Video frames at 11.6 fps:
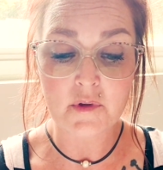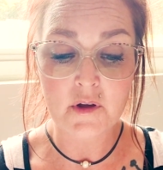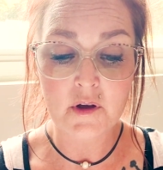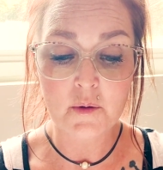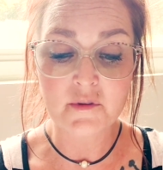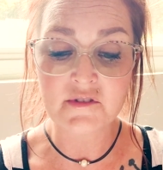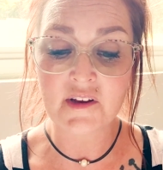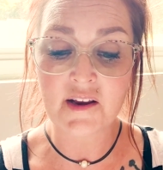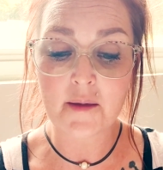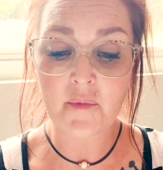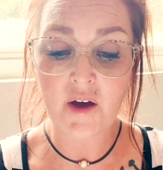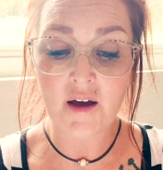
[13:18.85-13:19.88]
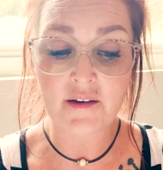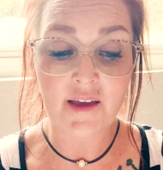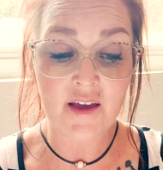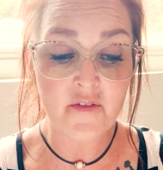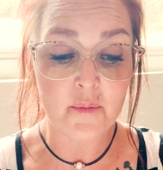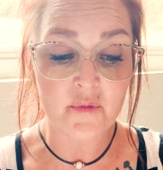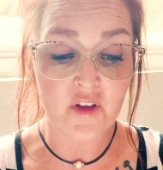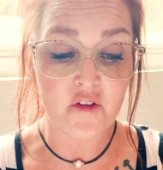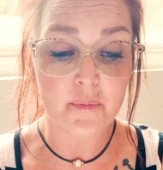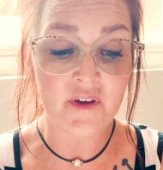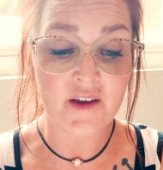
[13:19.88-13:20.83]
was the name God gave himself
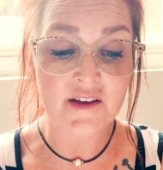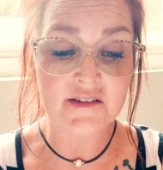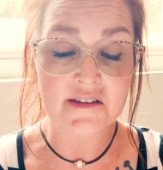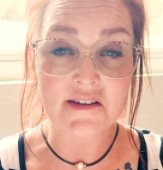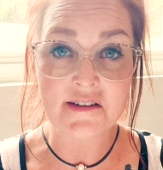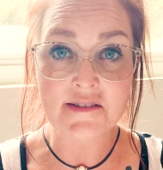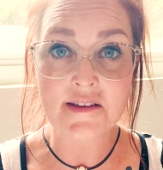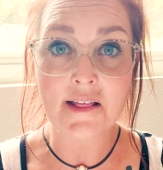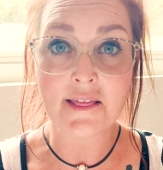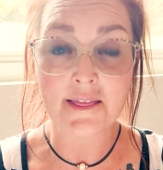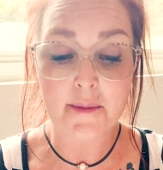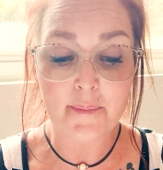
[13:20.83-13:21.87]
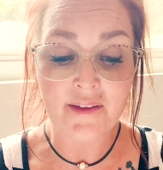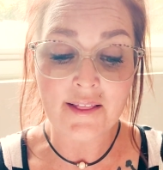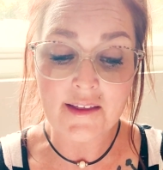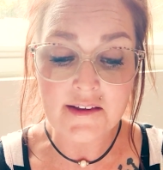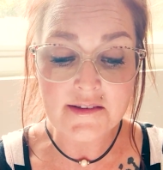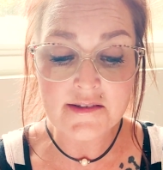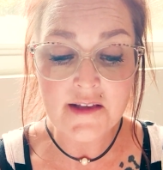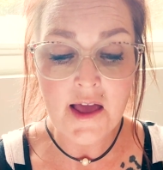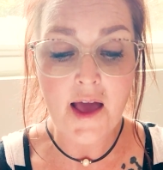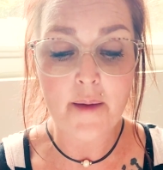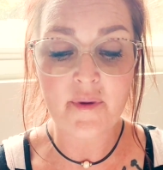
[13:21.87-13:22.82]
because it's limitless and
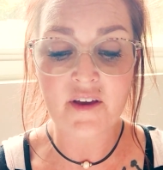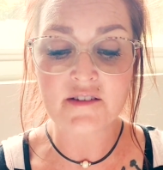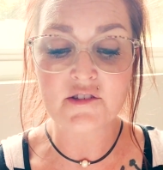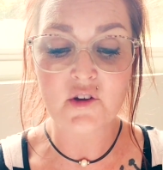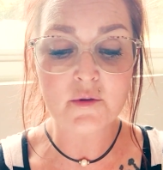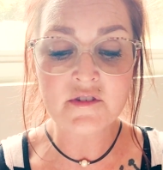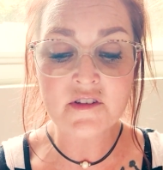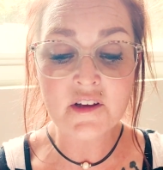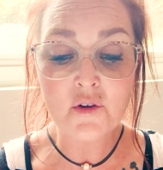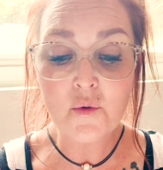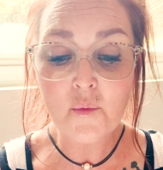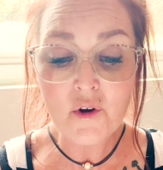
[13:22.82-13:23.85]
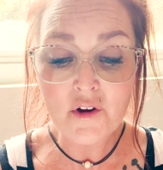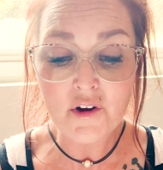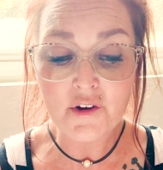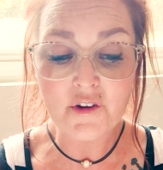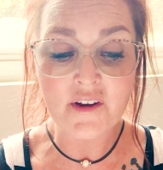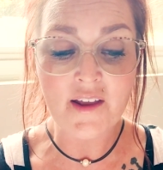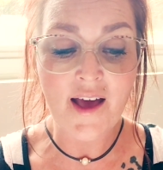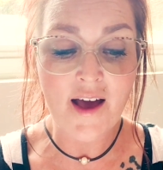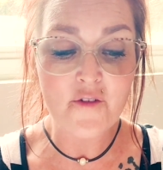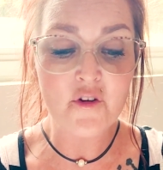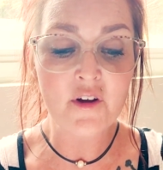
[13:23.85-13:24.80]
because no single word could
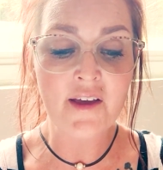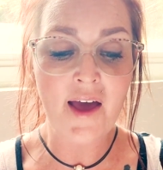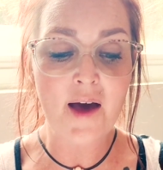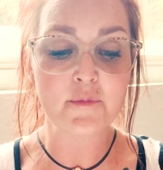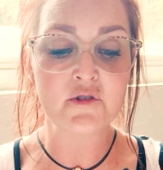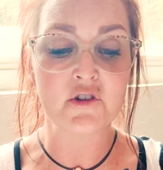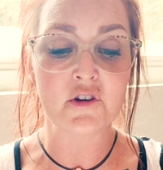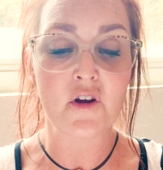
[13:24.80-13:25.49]
ever capture